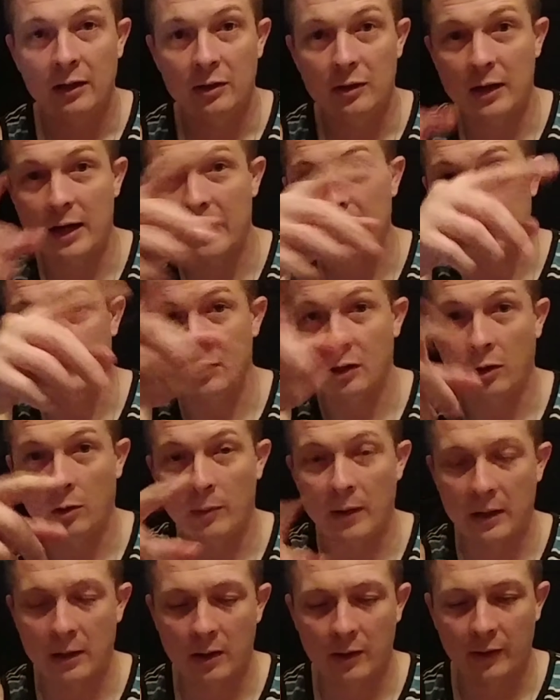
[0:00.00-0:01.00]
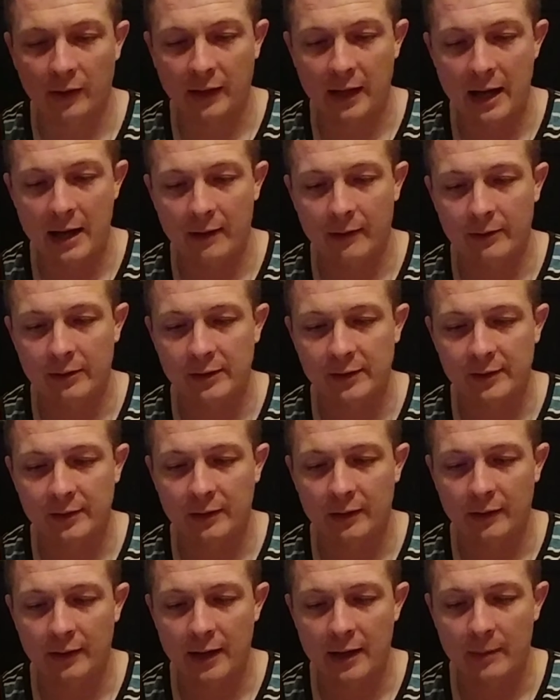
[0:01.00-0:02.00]
You guys know about all the calories
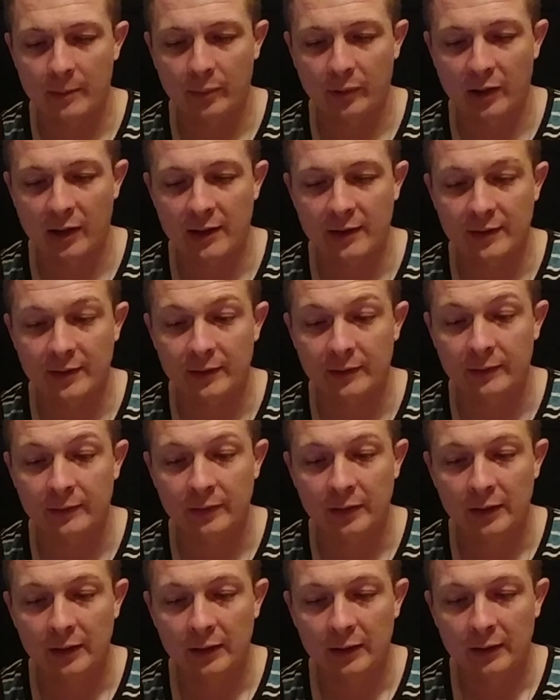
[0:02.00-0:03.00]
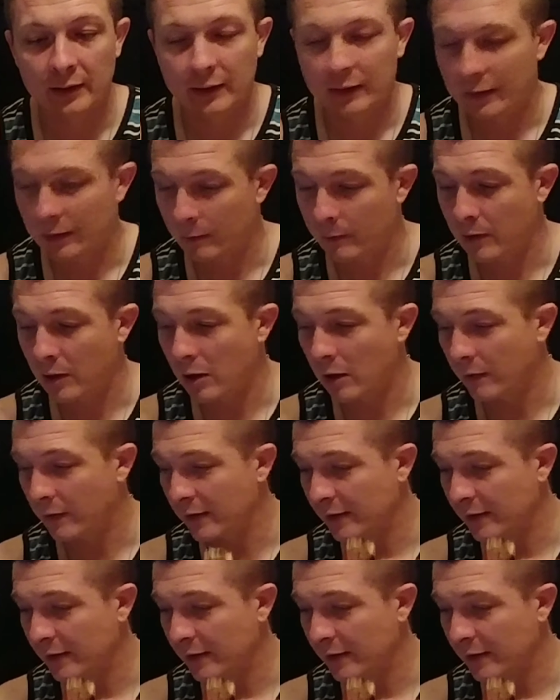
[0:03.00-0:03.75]
and all that and price, and here we are.